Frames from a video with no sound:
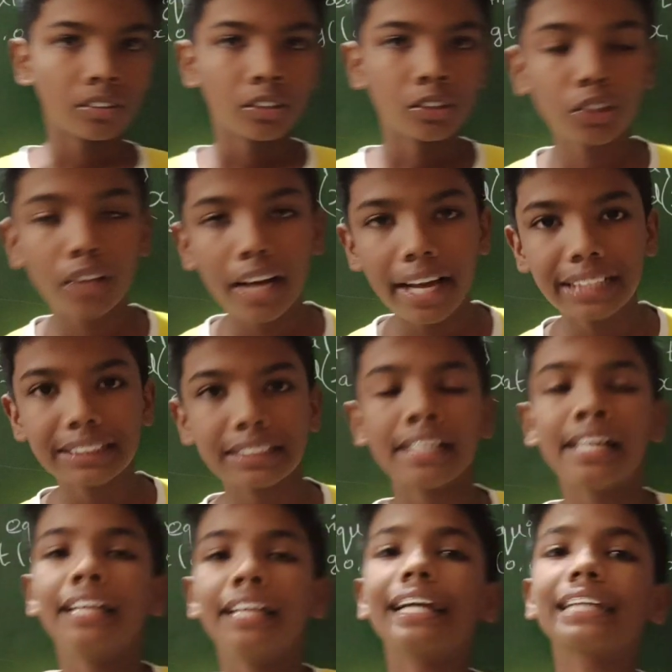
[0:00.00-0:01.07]
So guys,
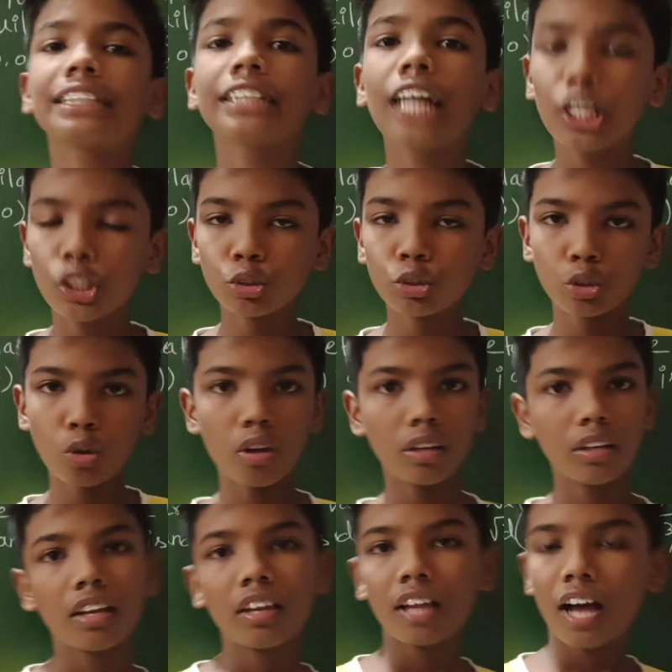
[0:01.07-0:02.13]
let us start to
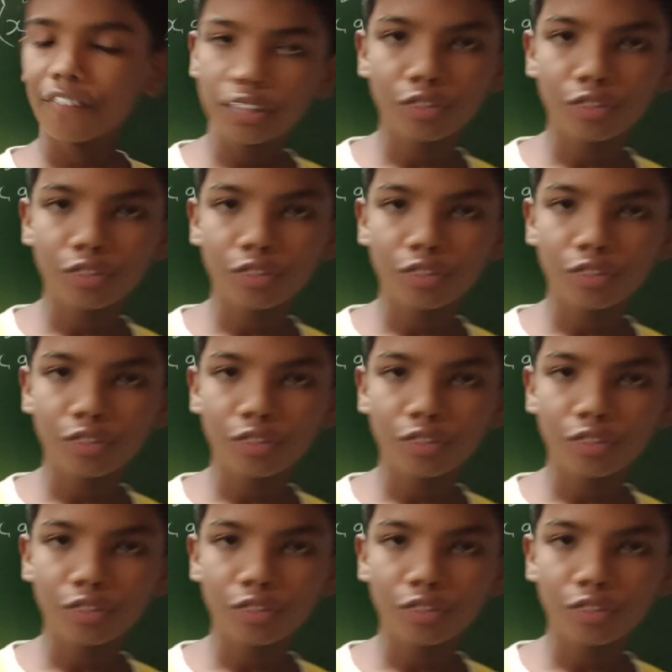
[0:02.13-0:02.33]
solve our